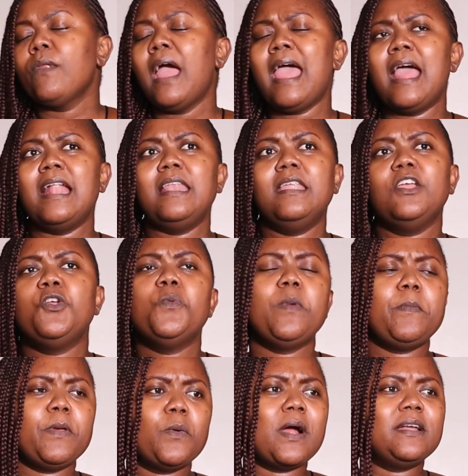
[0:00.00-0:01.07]
And you
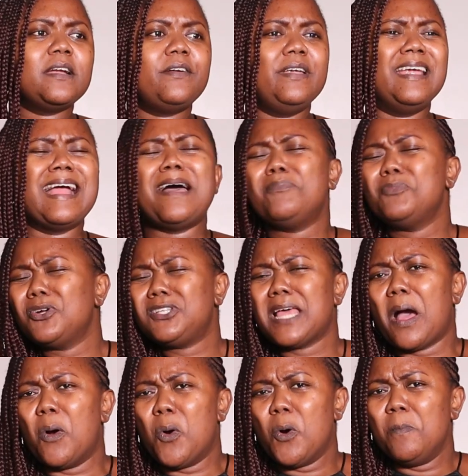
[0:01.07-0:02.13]
may be wondering, I'm not a
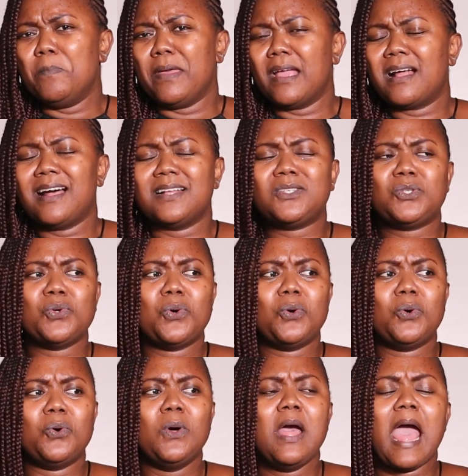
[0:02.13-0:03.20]
home baker,
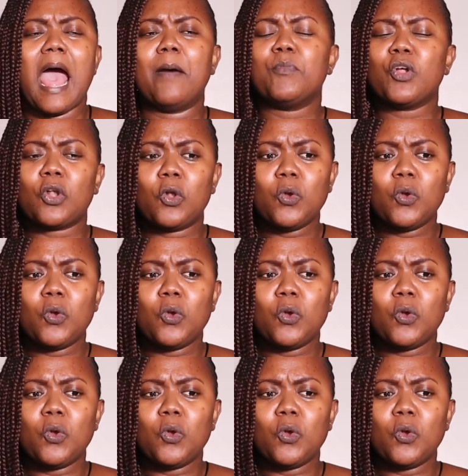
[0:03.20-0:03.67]
so I'm